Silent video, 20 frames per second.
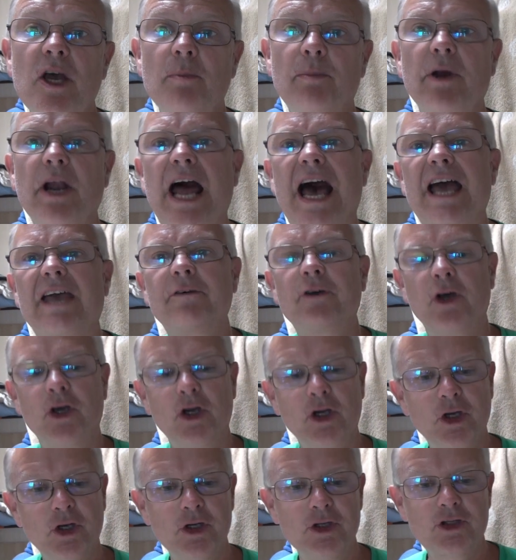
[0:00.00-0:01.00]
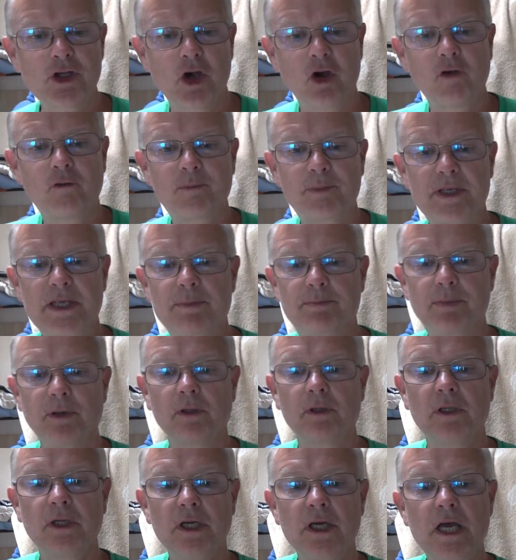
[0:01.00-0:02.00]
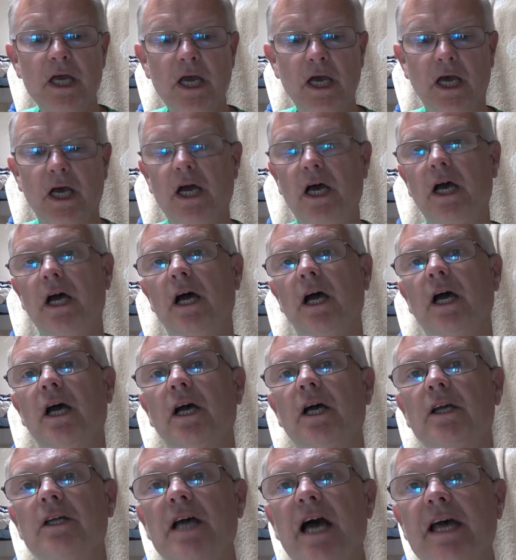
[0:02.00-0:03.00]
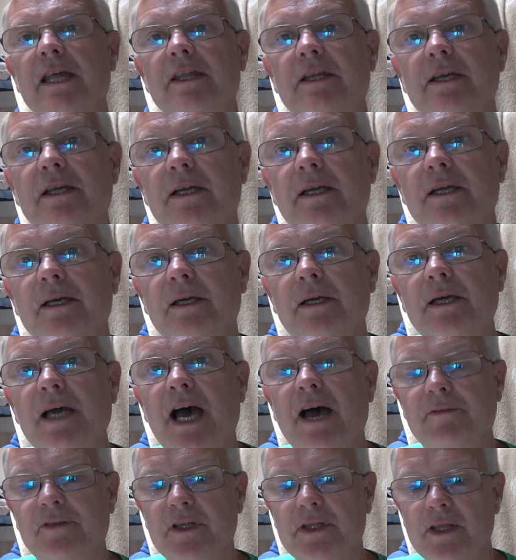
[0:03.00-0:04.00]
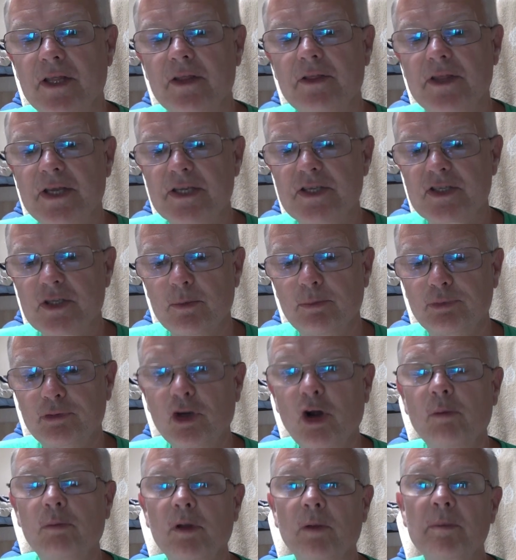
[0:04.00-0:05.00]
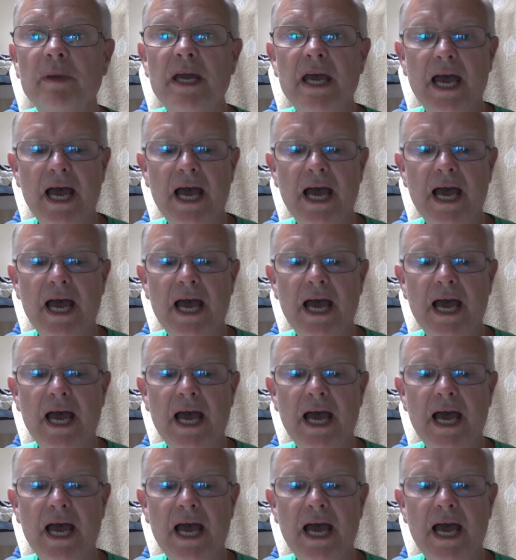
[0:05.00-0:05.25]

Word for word: but I have heard of people having this problem.